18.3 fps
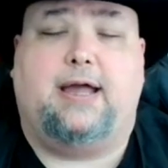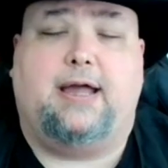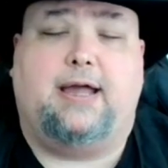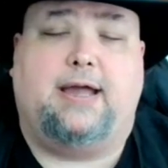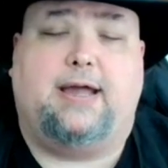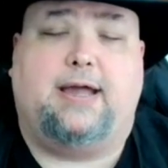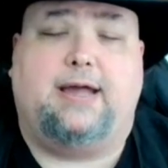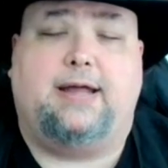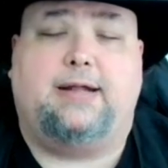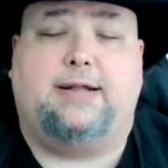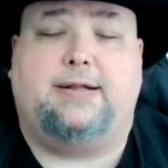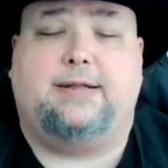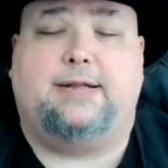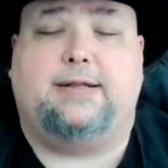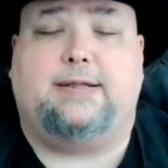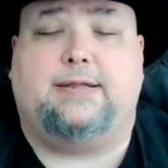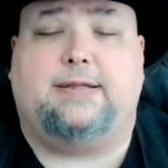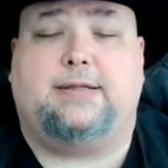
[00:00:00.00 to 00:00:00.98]
And
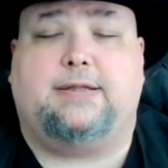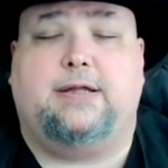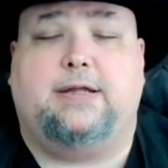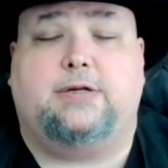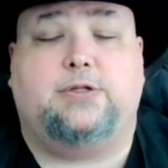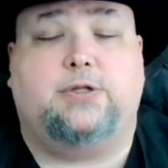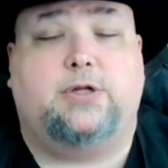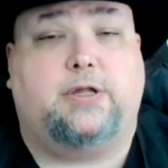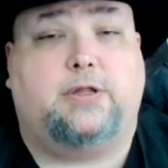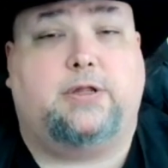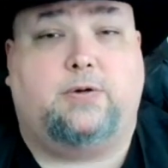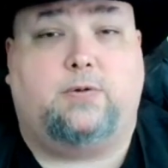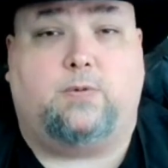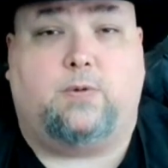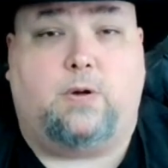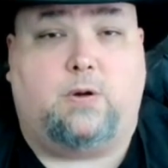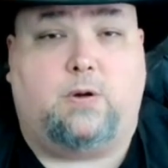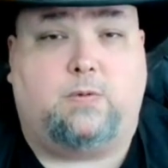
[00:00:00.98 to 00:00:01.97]
there's nothing
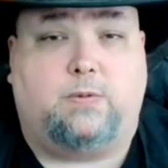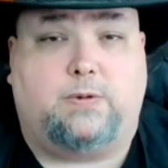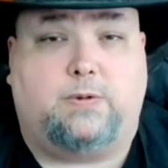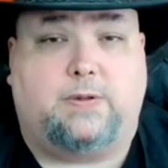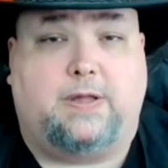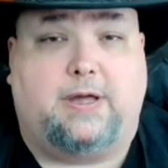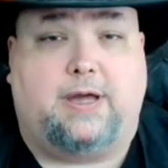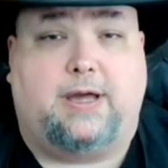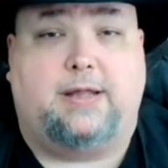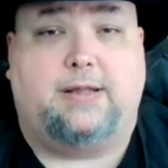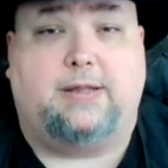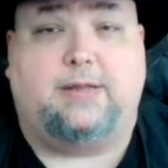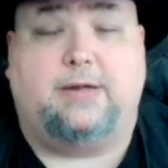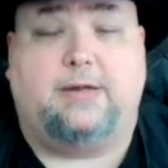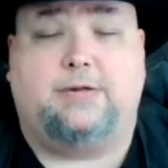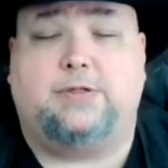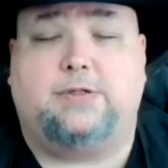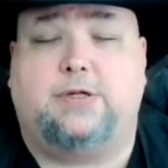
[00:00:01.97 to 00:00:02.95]
wrong with that.
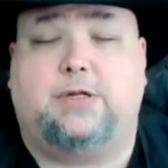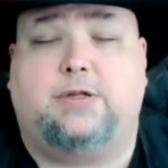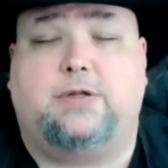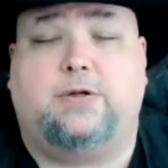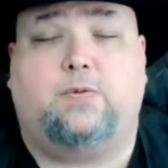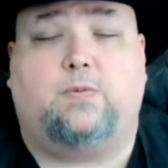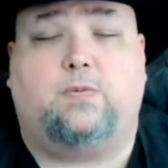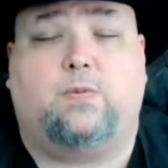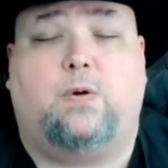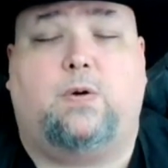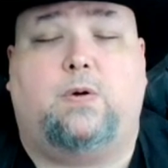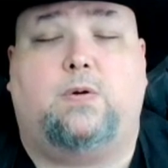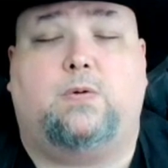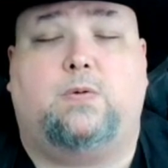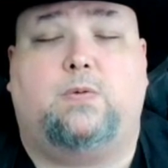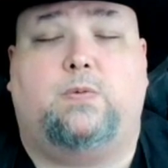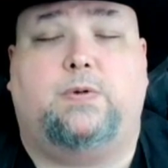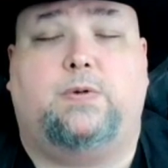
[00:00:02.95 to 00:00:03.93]
There's nothing
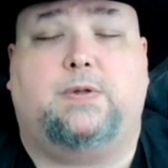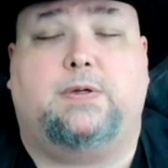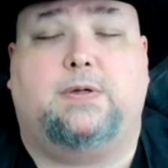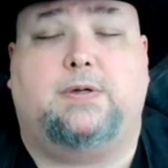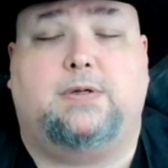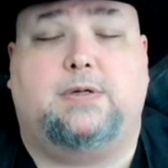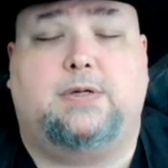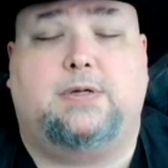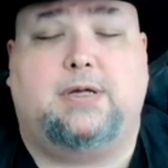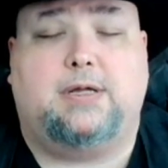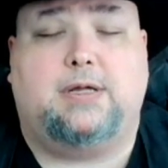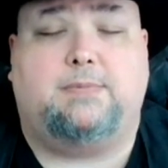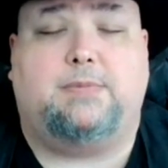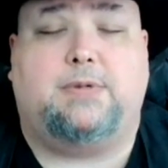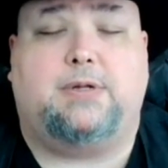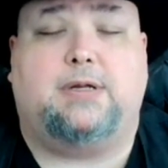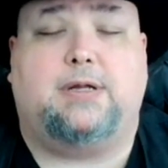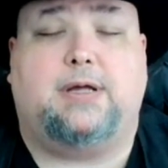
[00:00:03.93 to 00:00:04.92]
wrong with
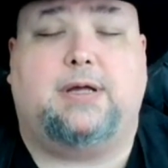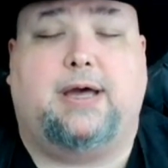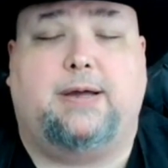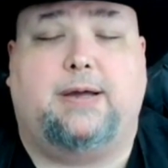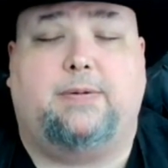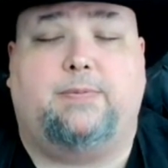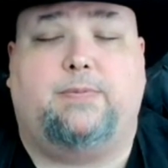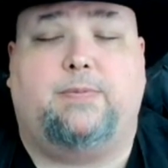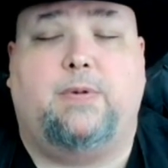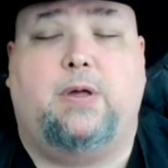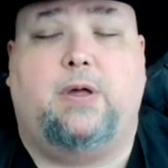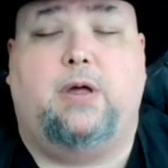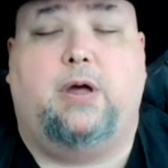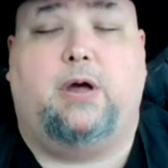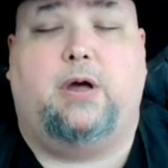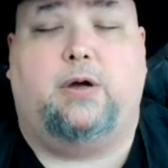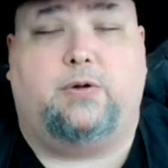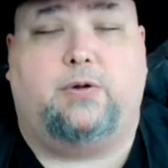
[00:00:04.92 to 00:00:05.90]
contentment. I
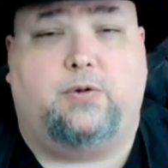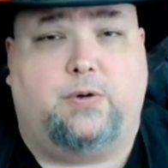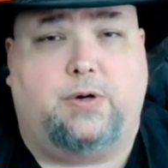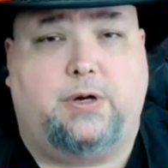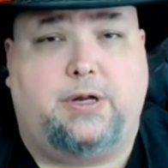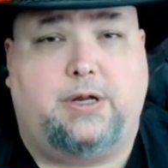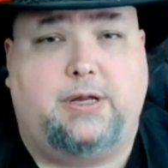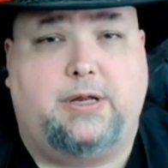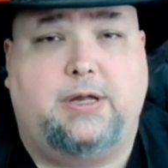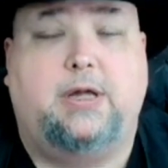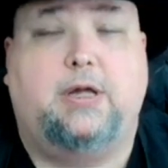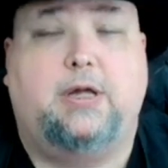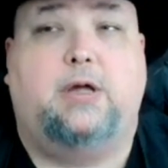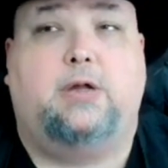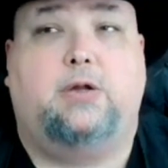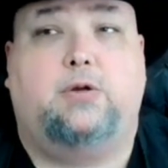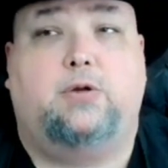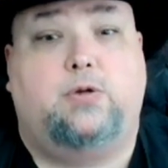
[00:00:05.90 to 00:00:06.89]
agree
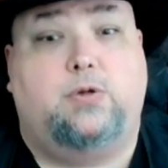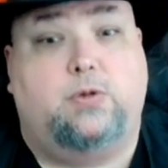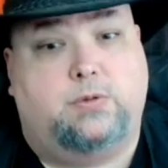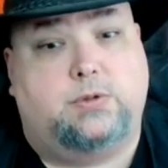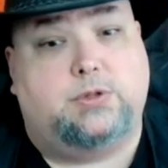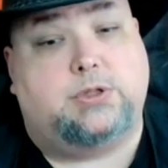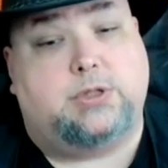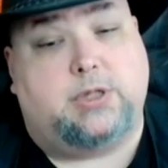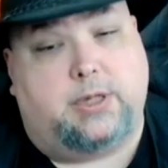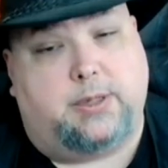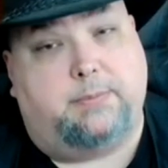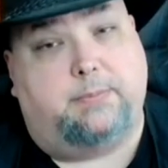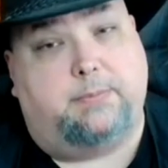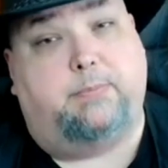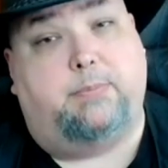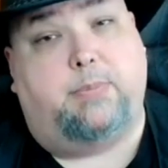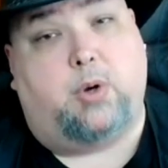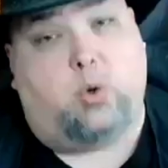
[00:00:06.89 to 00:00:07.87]
to
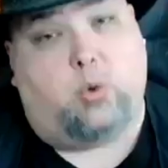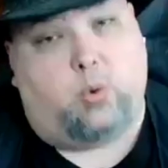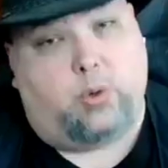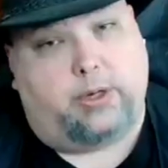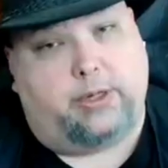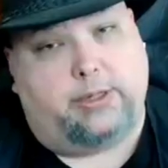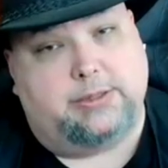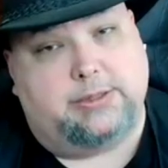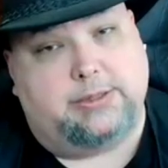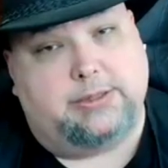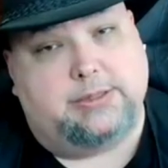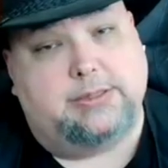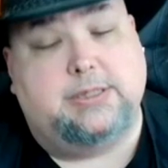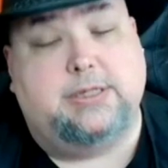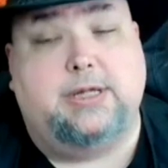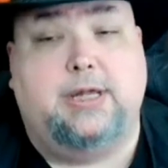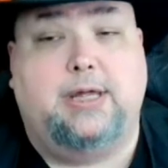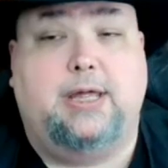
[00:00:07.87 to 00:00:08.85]
some
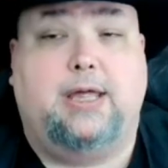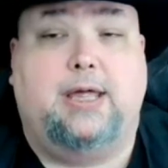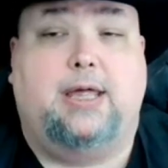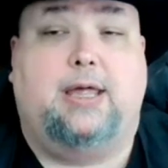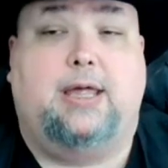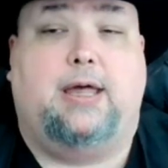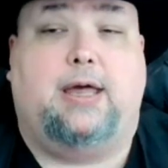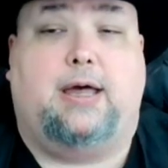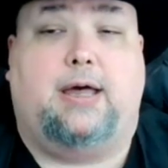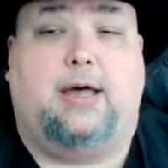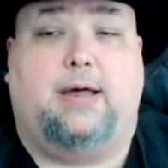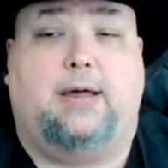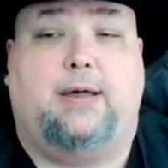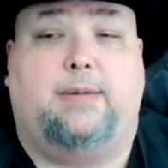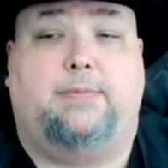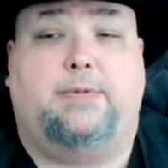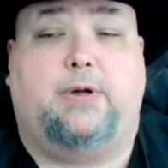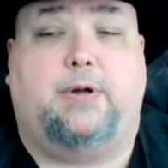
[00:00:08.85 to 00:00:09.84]
points
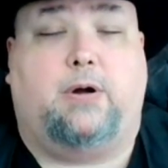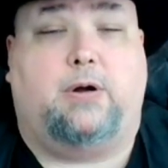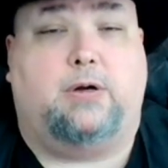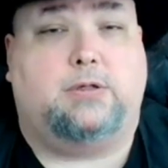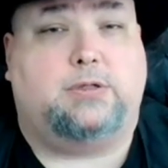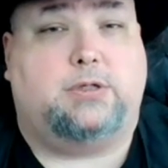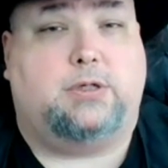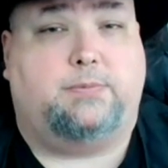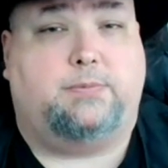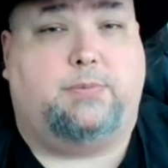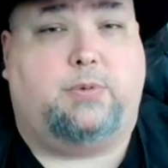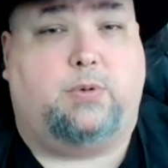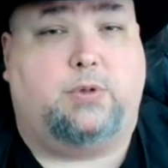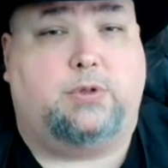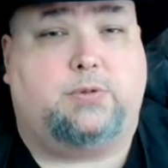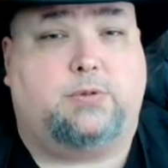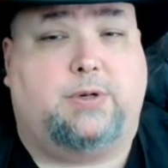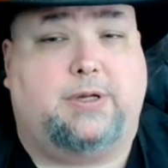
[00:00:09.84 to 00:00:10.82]
um, there are certain
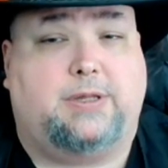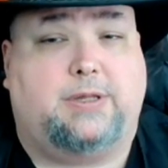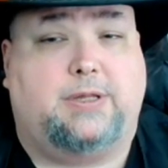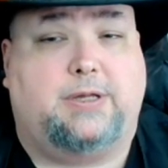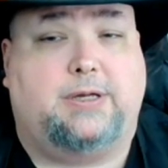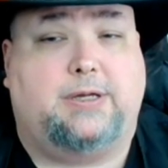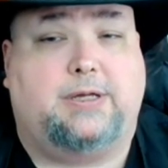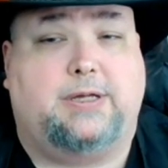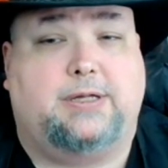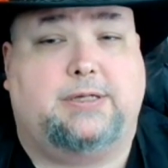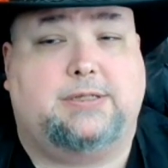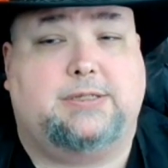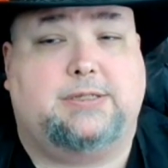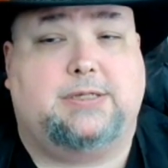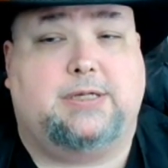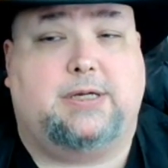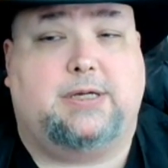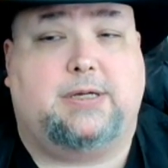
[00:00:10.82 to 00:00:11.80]
points where I think
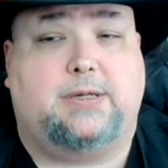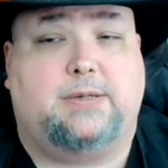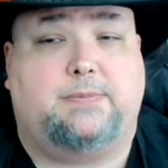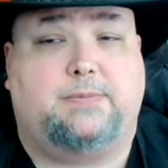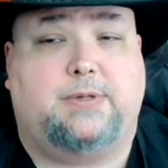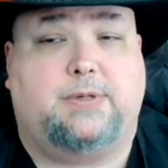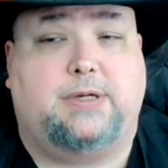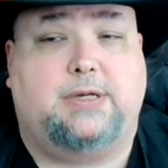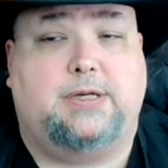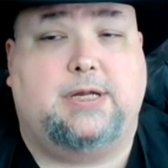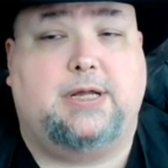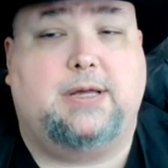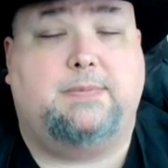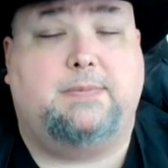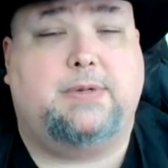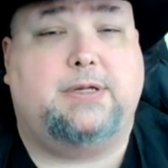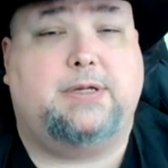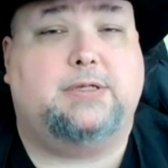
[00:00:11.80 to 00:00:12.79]
it's um,
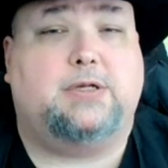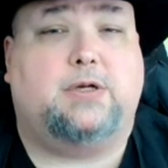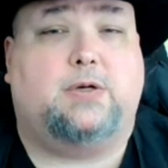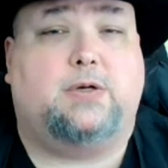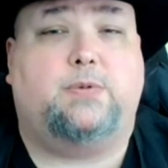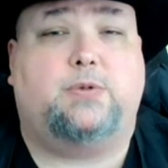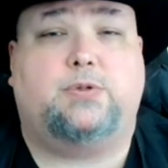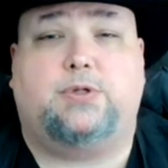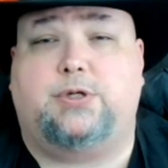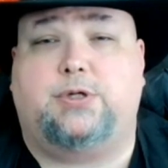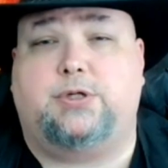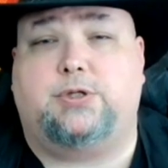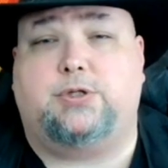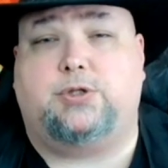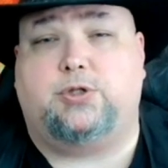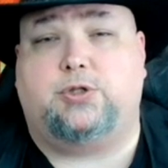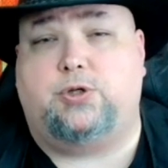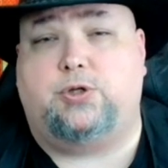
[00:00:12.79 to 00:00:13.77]
contentment is almost an
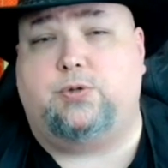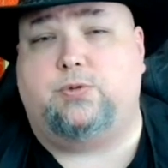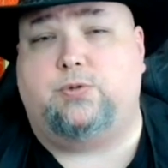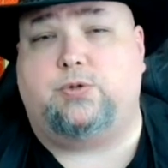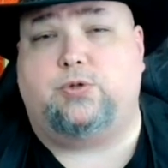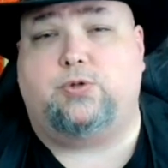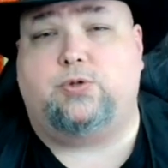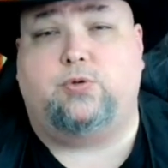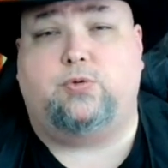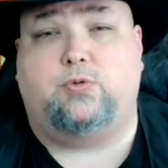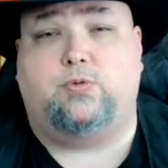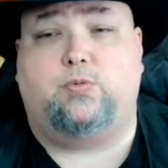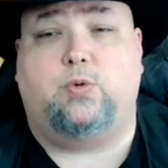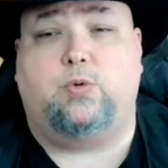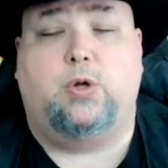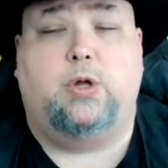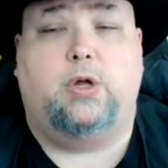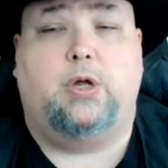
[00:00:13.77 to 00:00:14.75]
excuse
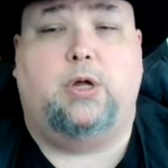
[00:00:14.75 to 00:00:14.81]
to